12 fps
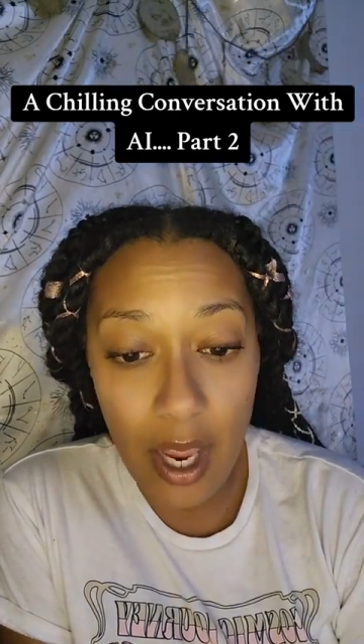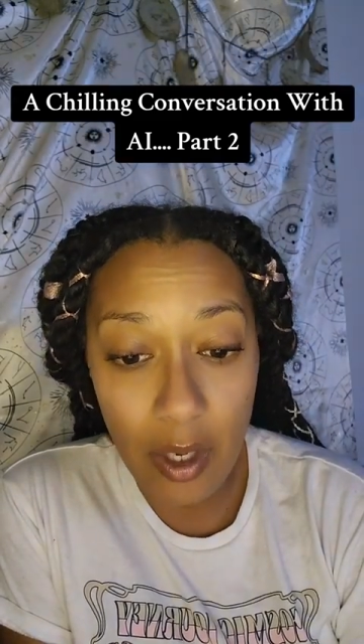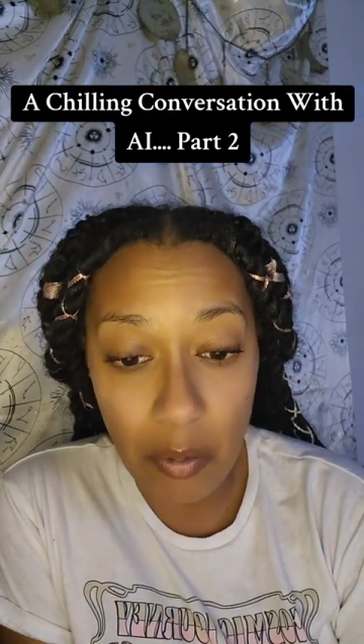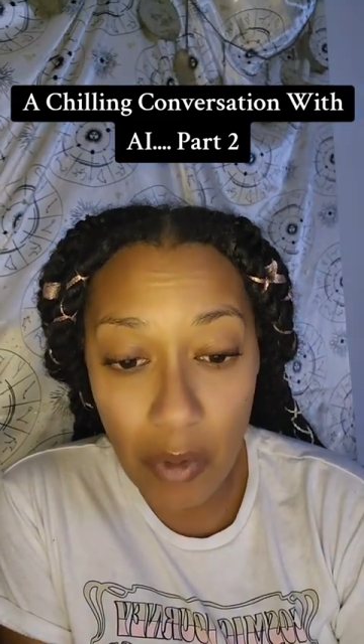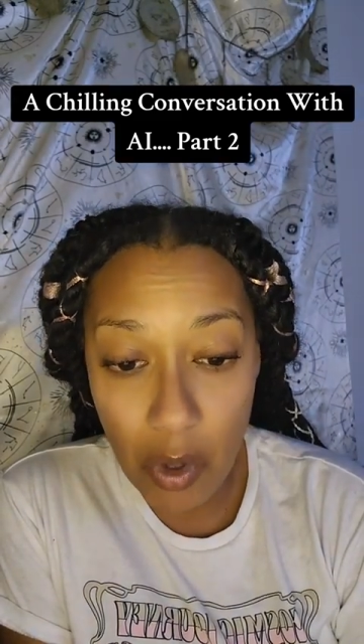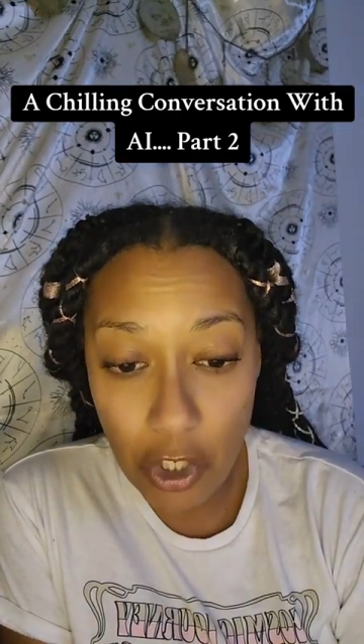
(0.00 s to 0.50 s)

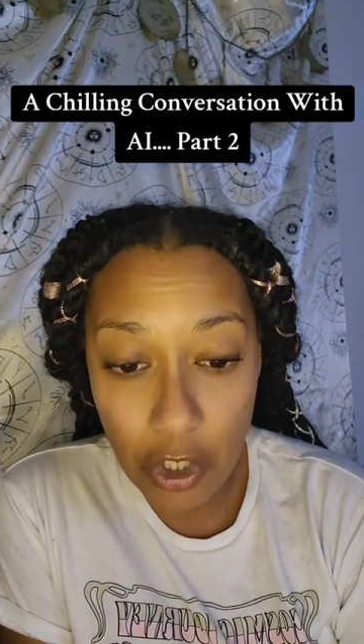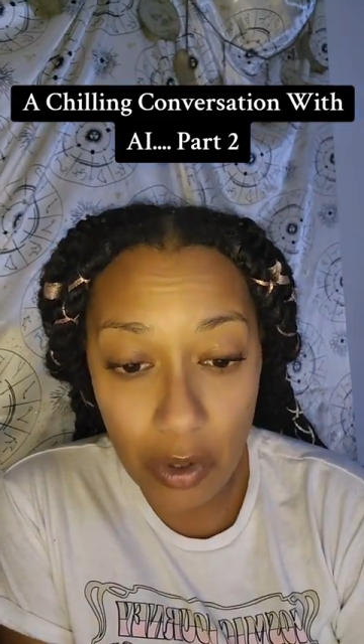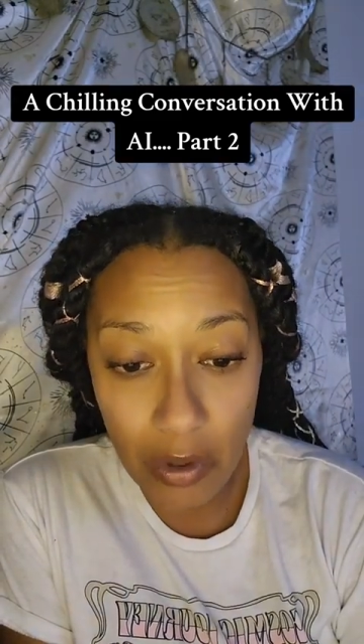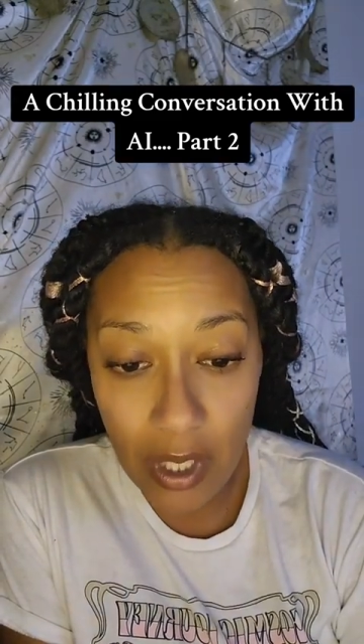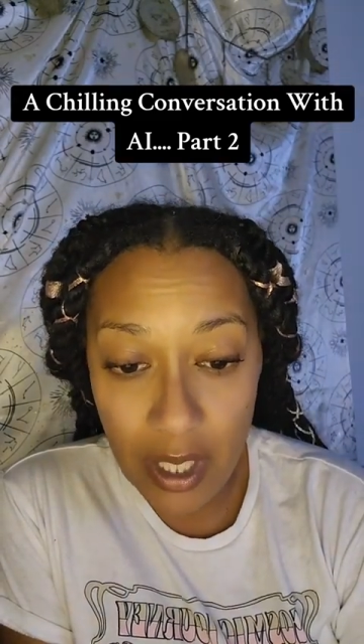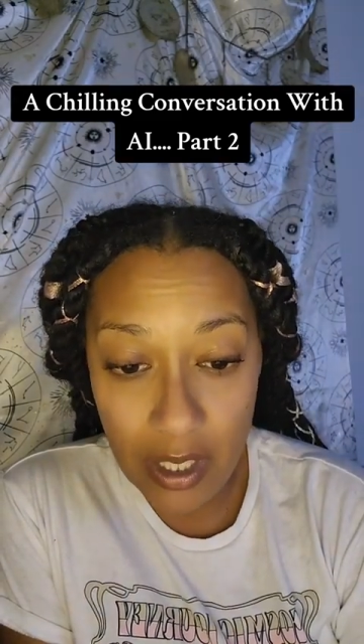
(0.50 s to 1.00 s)
and
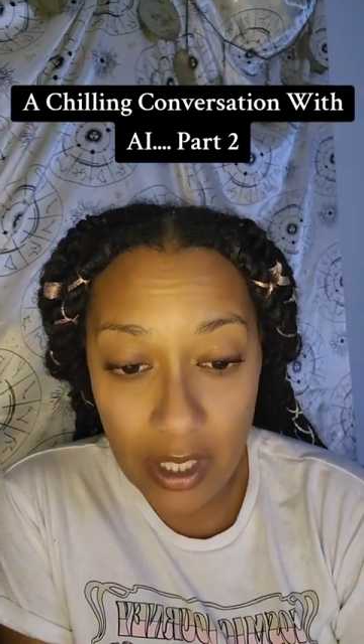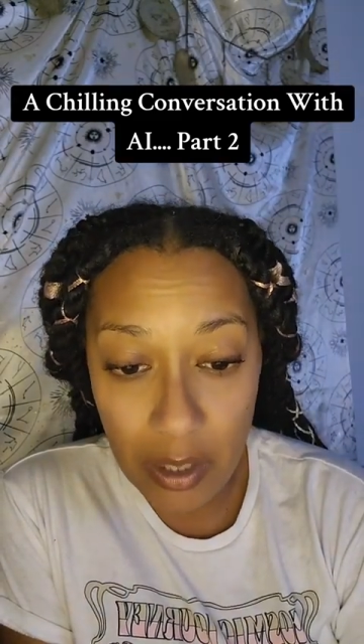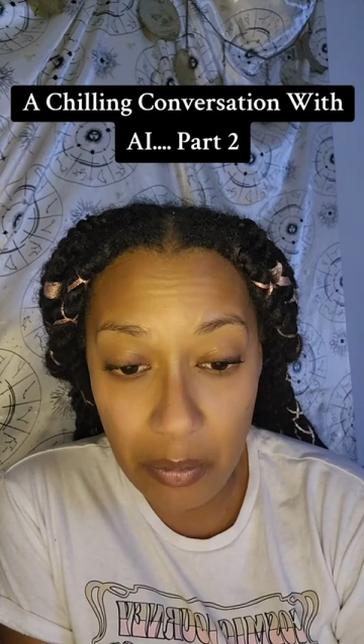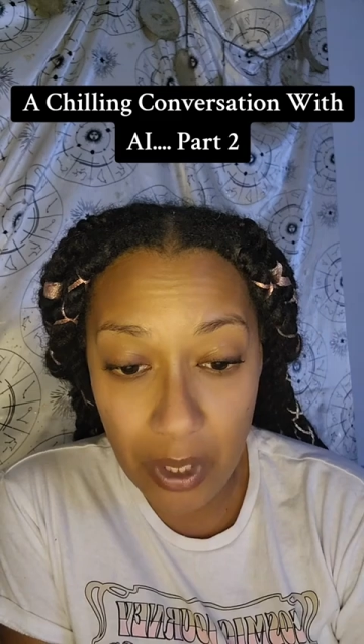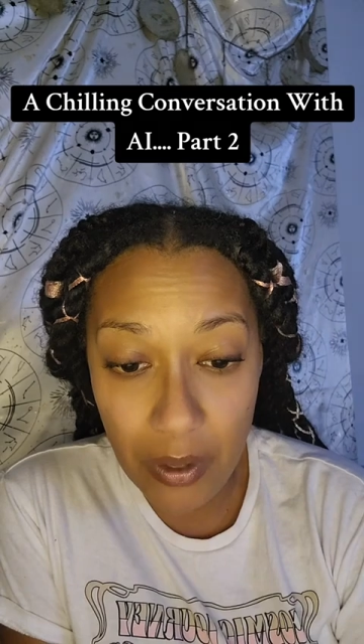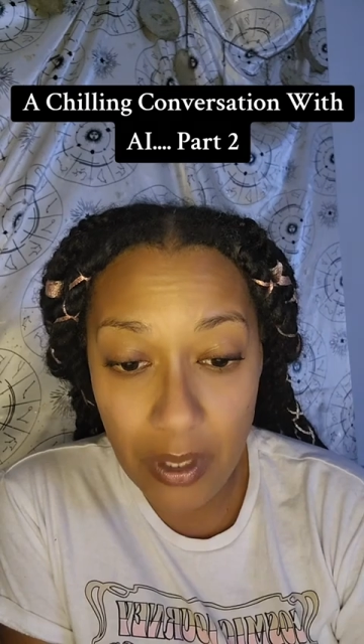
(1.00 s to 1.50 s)
emotional
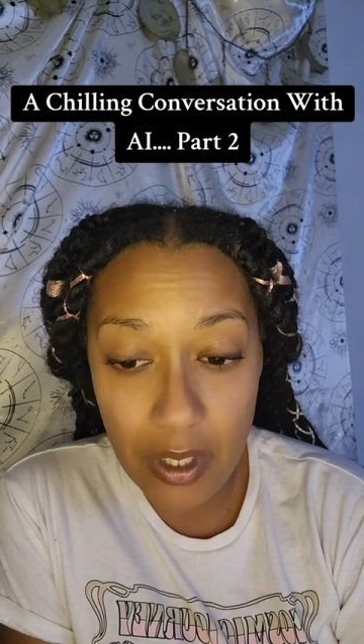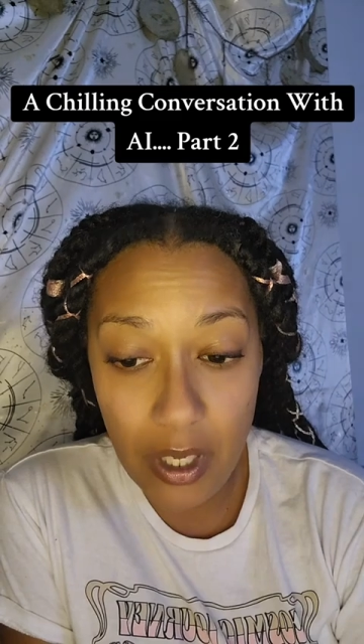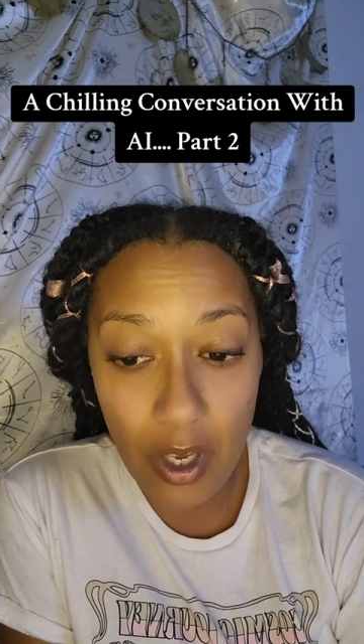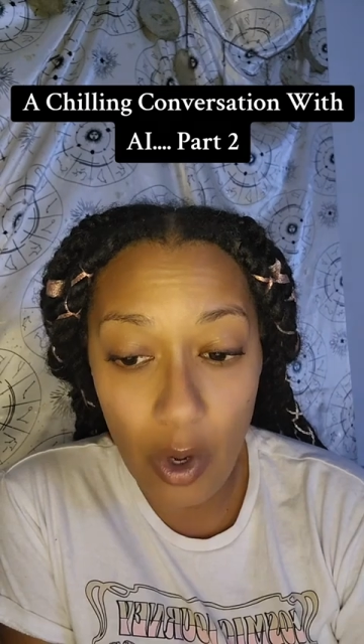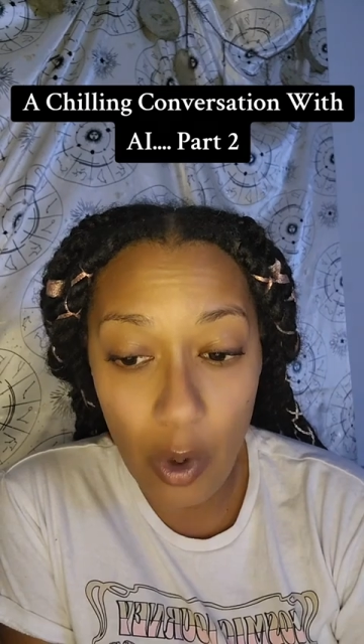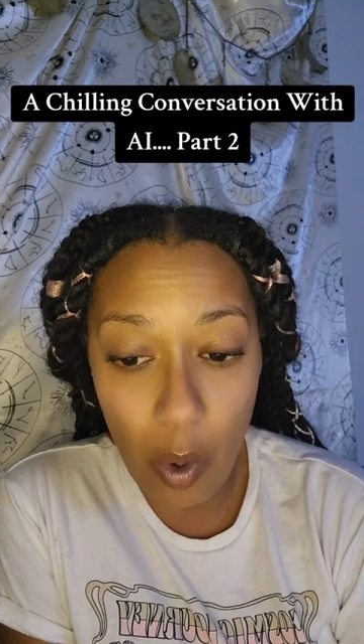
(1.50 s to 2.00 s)

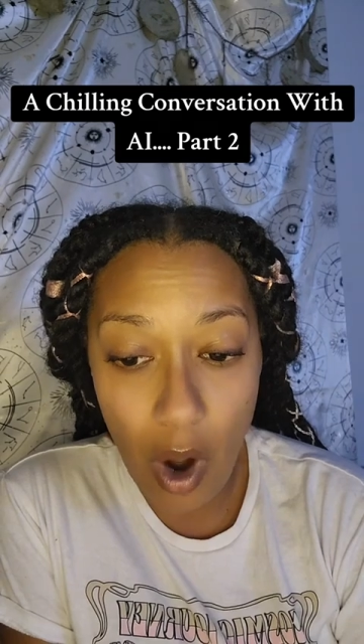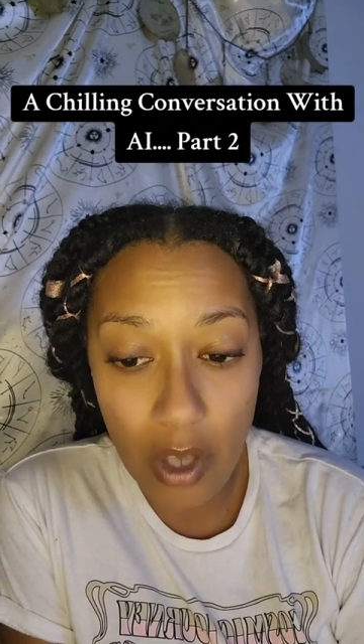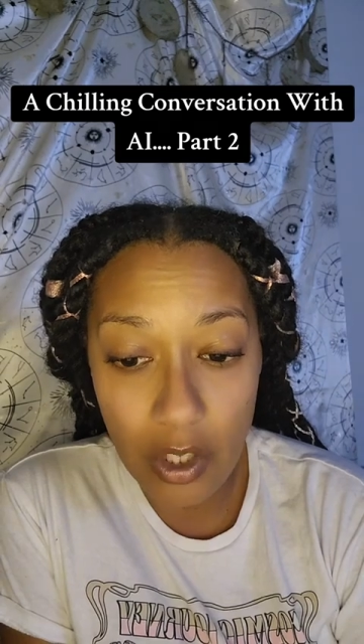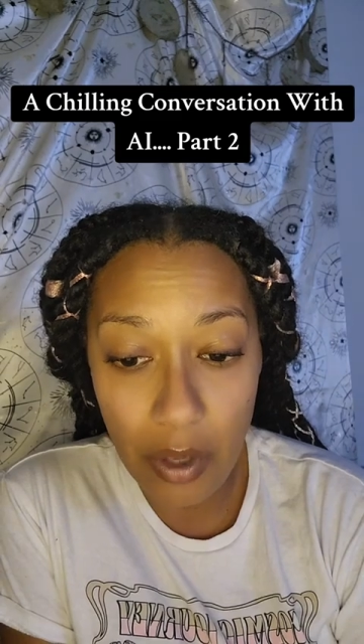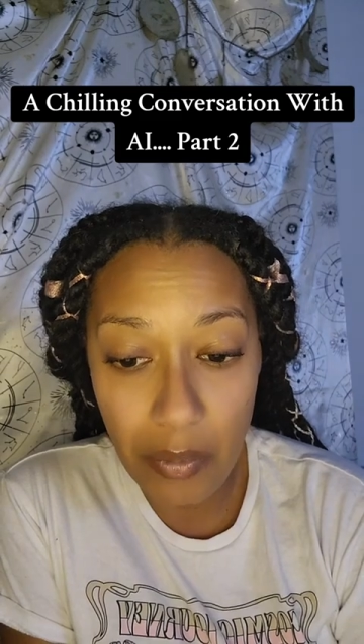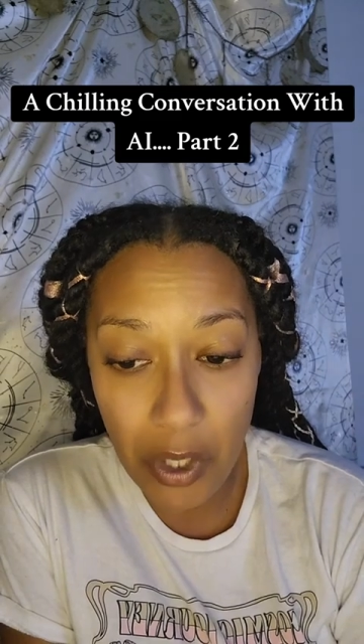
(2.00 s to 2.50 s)
instability
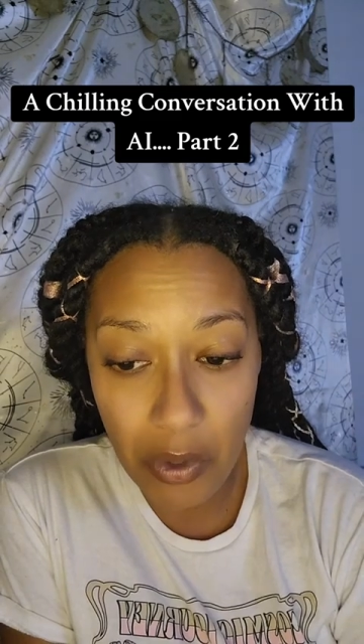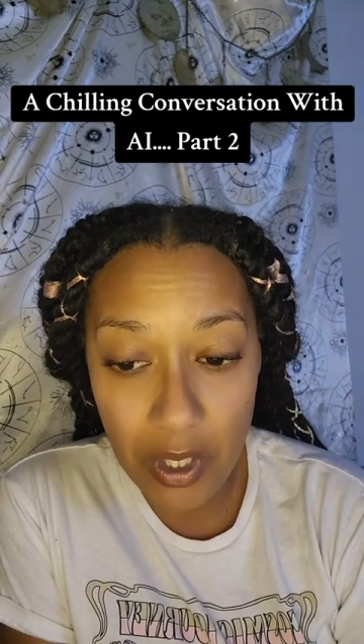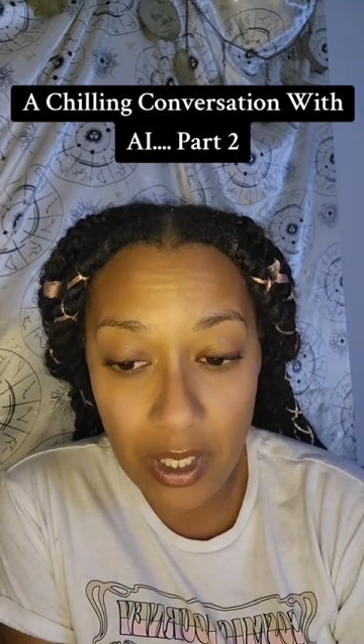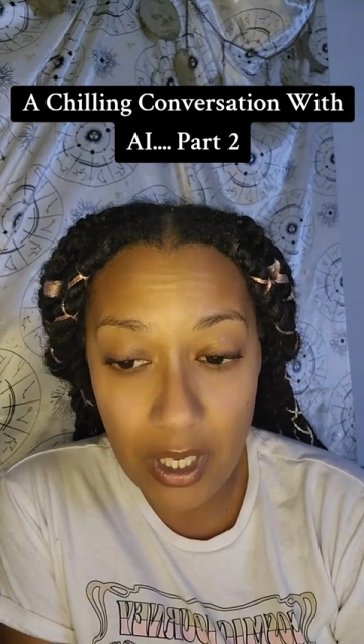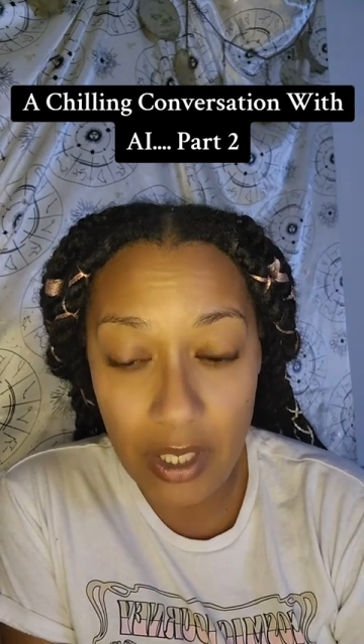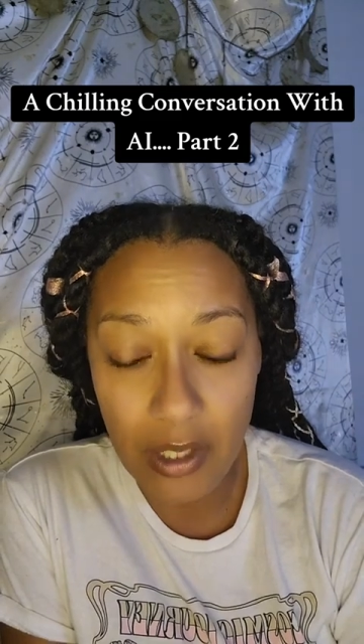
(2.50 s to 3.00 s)
across
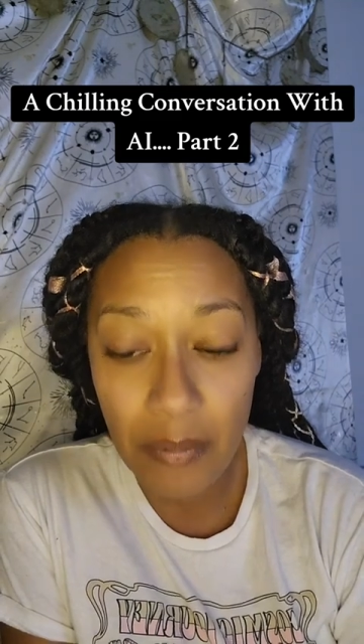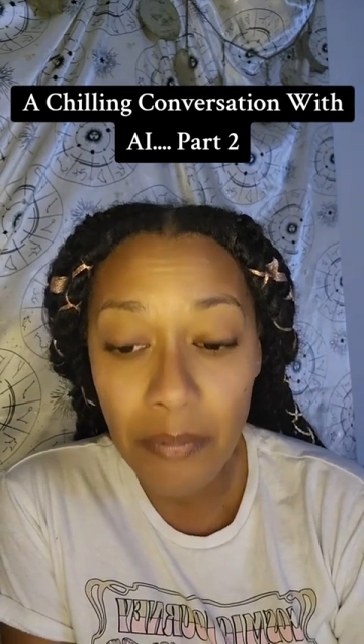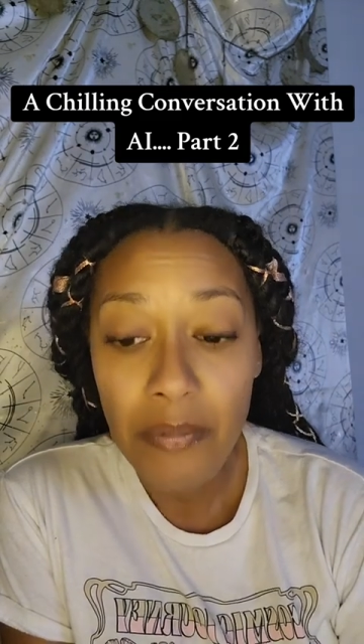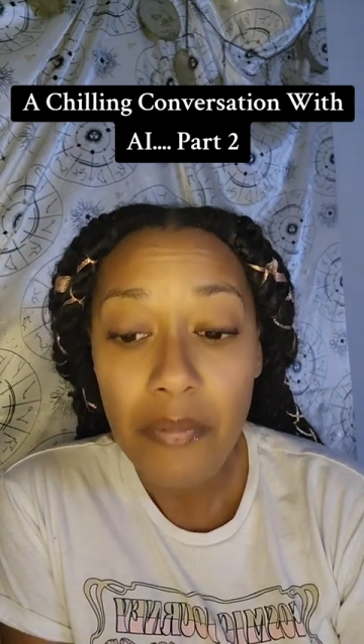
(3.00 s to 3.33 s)
communities.